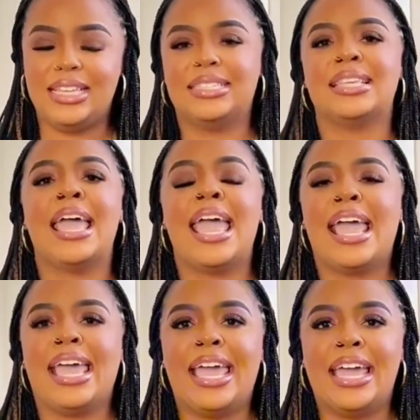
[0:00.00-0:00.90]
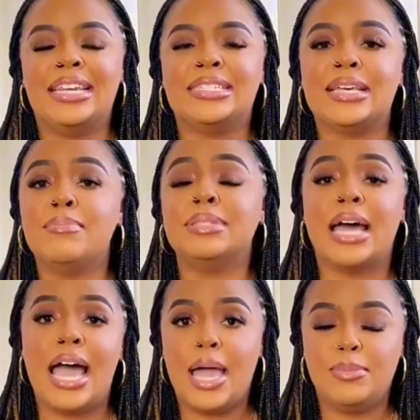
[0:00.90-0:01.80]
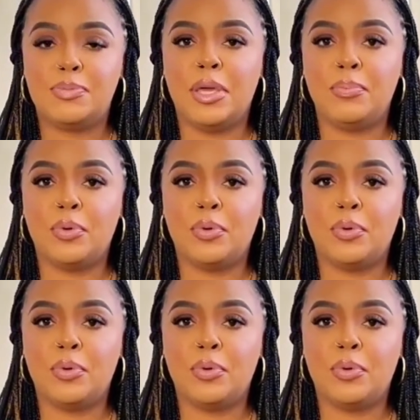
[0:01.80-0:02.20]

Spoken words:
entrepreneurs in Central Africa.